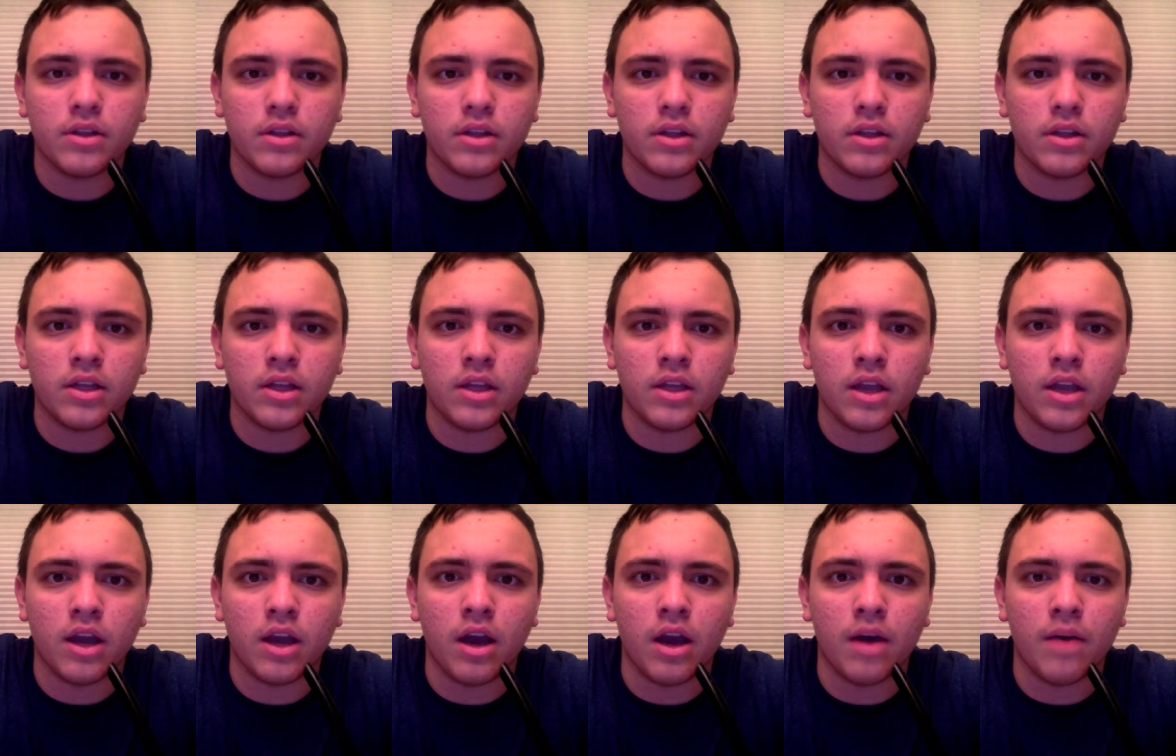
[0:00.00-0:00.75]

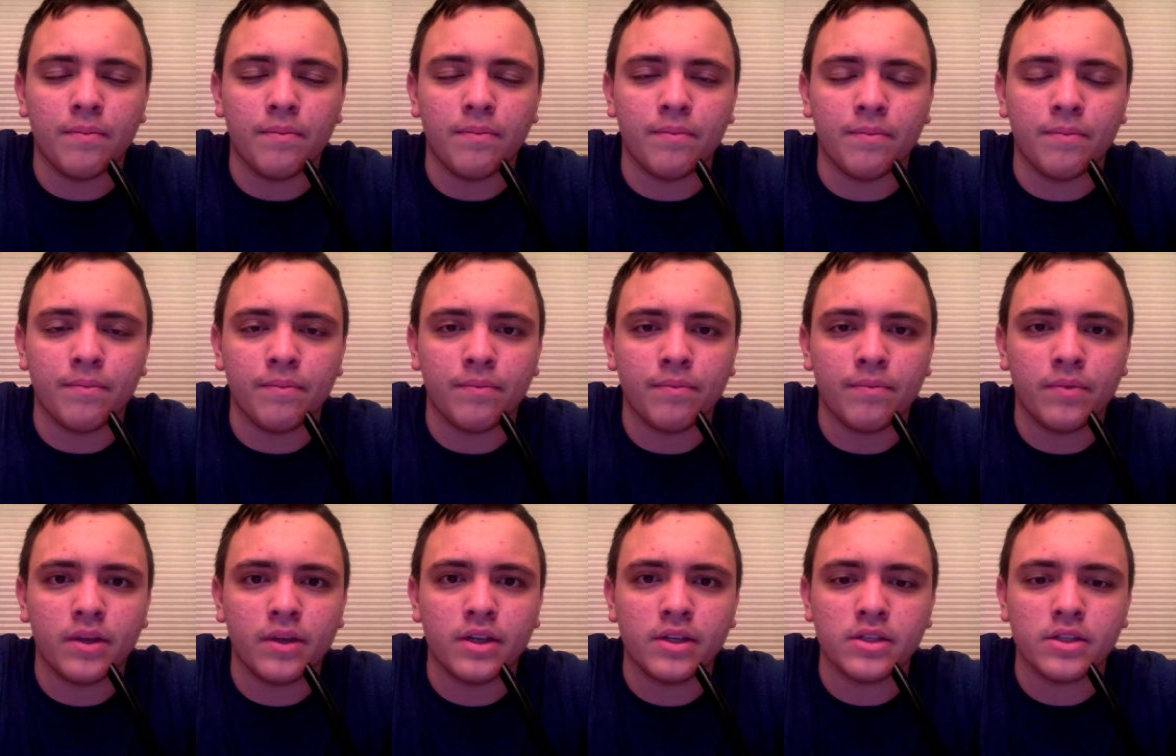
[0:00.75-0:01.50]
he um
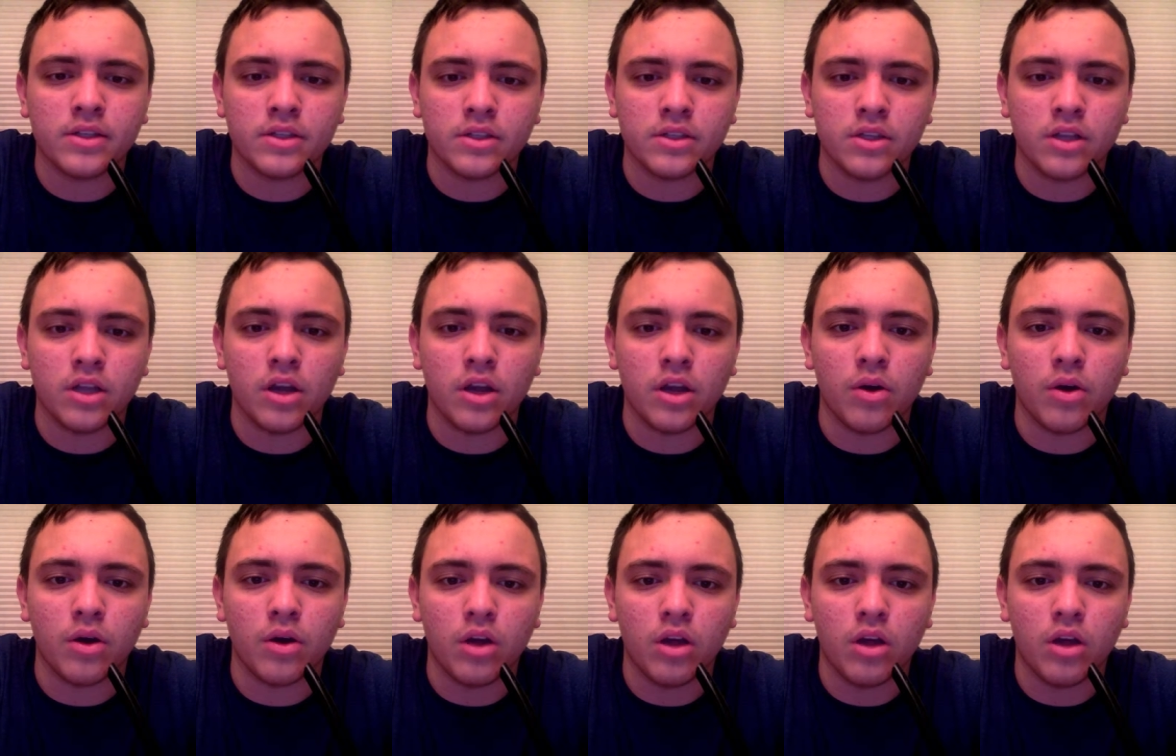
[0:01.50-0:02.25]
he says,
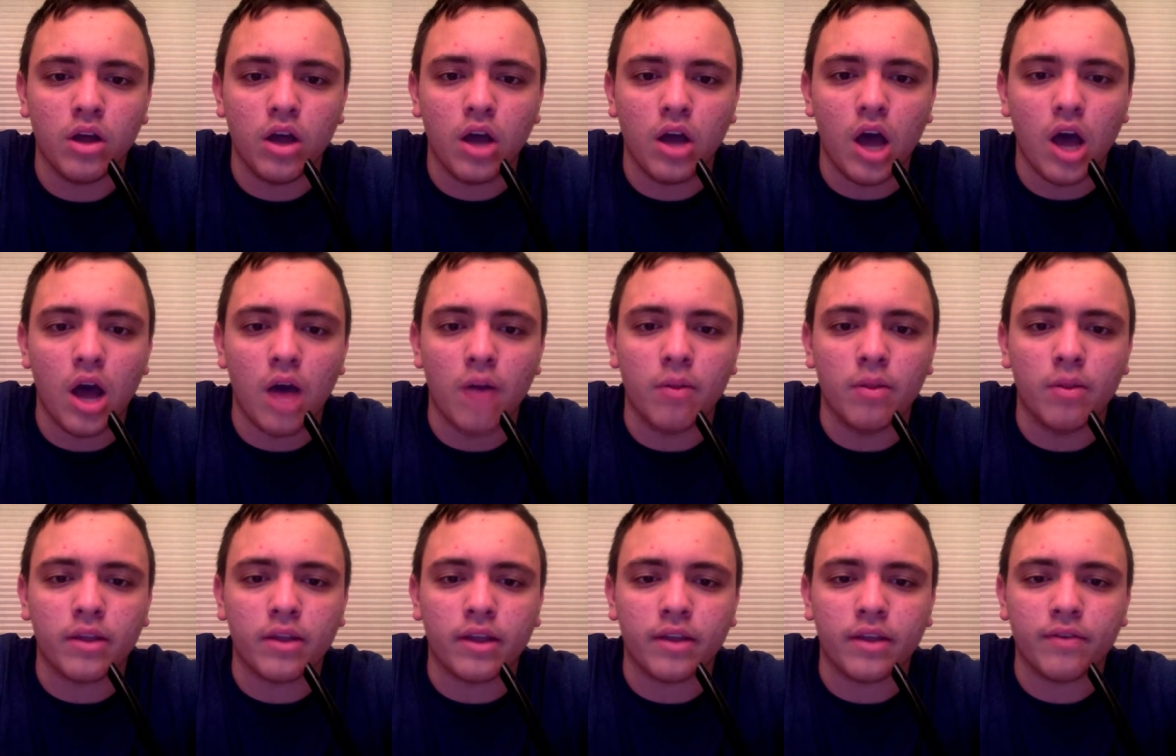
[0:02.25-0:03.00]
"No,
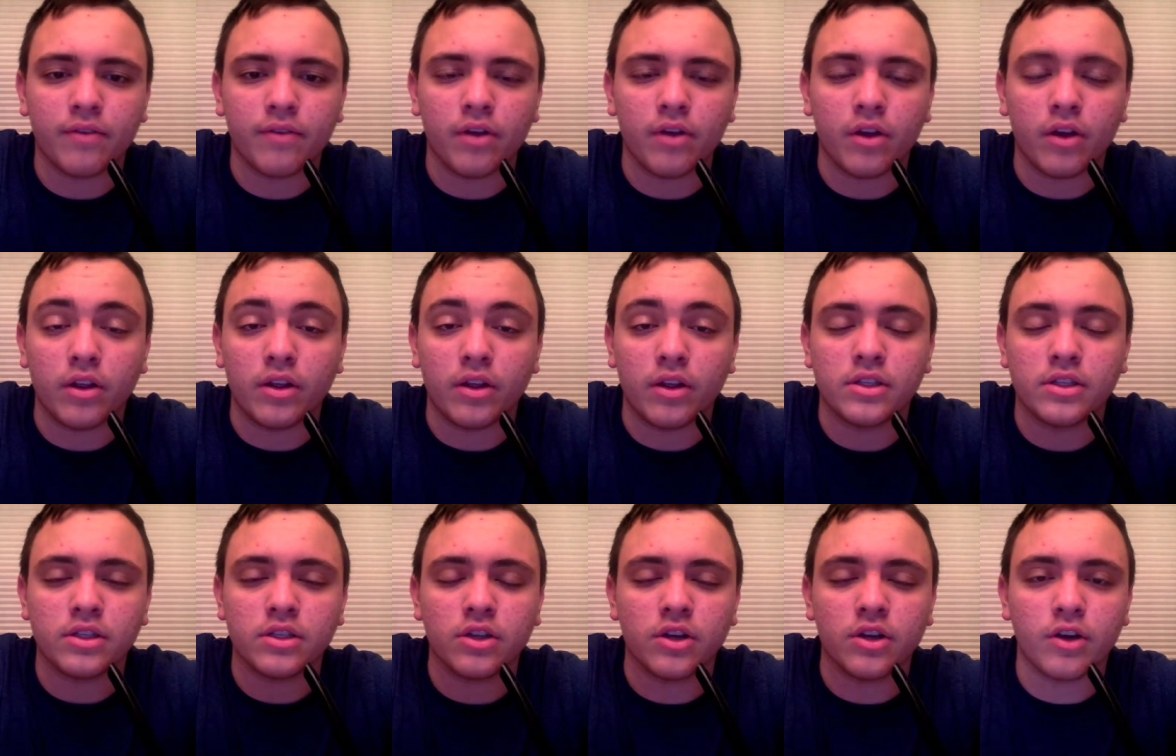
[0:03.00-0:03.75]
I'm looking." For,
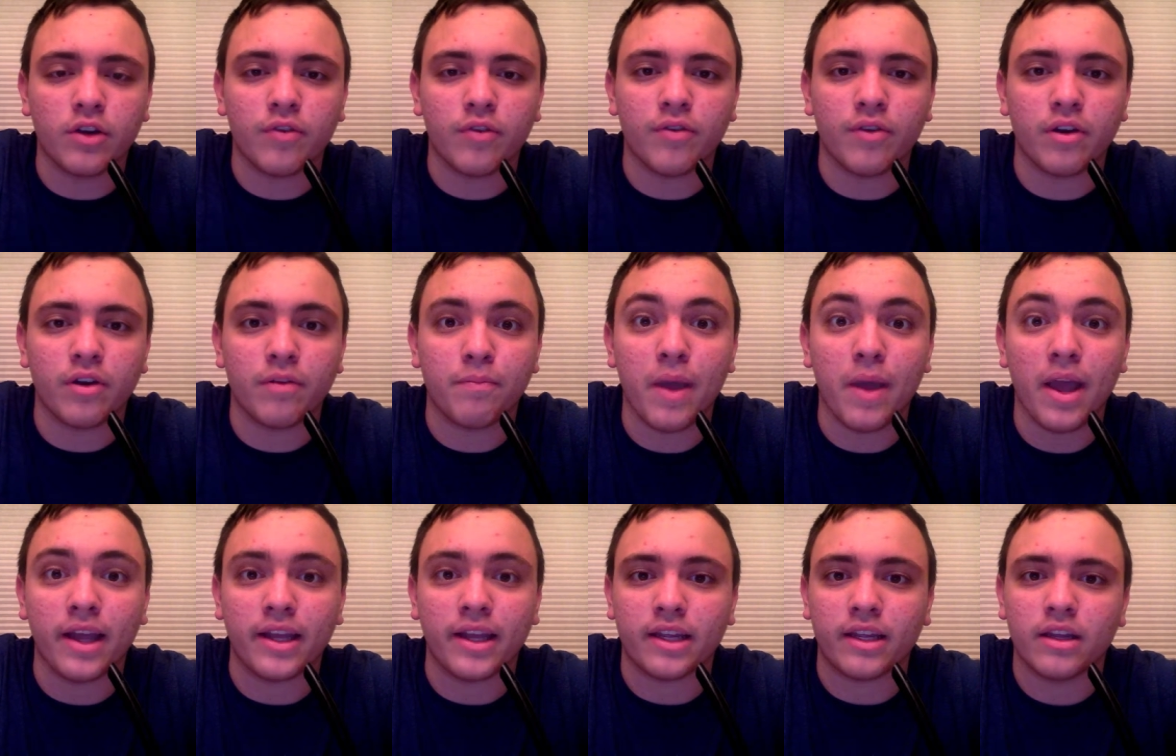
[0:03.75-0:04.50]
he says, "Are you a friend of
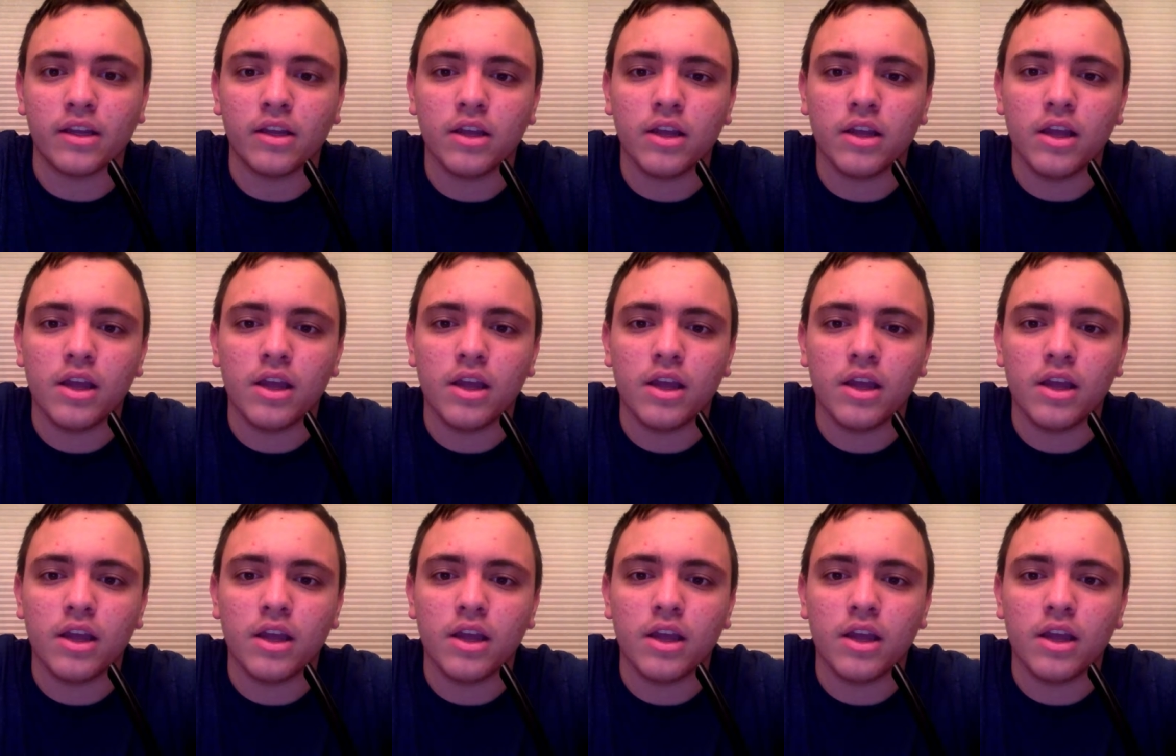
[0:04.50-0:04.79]
Peggy?"